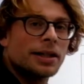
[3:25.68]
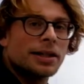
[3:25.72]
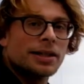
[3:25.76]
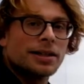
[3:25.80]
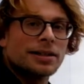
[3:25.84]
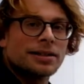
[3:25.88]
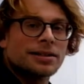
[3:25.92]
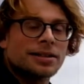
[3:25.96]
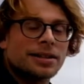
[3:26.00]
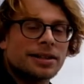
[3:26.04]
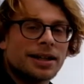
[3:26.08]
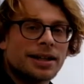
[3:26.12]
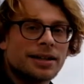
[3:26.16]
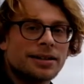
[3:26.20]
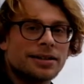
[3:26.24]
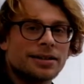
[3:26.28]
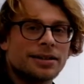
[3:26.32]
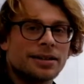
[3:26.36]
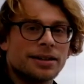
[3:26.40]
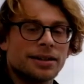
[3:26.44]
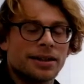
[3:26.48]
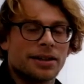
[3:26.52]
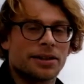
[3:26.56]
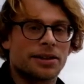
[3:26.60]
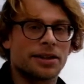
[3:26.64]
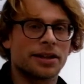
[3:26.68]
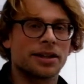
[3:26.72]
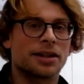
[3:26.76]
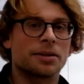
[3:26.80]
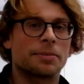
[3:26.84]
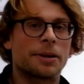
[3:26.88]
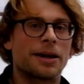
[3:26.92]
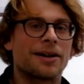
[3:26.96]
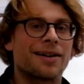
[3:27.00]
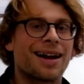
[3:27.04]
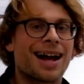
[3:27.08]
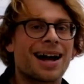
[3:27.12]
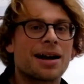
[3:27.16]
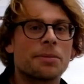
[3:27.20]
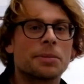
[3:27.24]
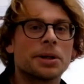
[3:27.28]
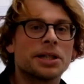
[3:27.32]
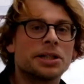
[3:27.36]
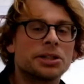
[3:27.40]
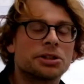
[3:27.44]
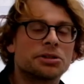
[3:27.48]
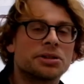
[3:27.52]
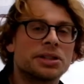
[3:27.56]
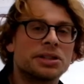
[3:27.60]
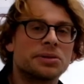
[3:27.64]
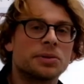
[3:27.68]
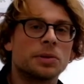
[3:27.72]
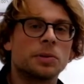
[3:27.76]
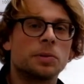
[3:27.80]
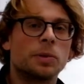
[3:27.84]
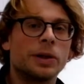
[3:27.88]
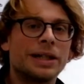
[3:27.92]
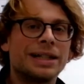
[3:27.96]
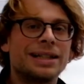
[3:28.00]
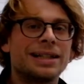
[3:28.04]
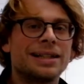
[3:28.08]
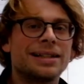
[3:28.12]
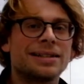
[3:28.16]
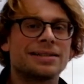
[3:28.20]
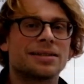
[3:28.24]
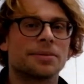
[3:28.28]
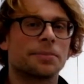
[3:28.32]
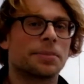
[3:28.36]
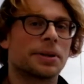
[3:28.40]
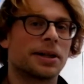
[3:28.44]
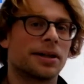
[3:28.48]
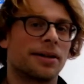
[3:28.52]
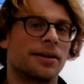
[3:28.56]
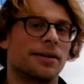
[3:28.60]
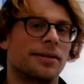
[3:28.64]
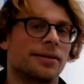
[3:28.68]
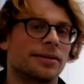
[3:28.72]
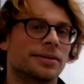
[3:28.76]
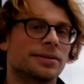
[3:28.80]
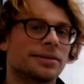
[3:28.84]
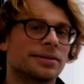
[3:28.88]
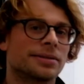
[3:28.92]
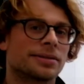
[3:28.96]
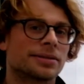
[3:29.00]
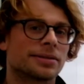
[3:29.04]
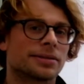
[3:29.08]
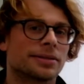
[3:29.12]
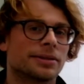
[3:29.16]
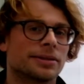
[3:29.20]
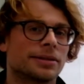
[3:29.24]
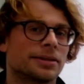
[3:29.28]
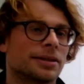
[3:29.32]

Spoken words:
to then think about how many trees will we need to plant,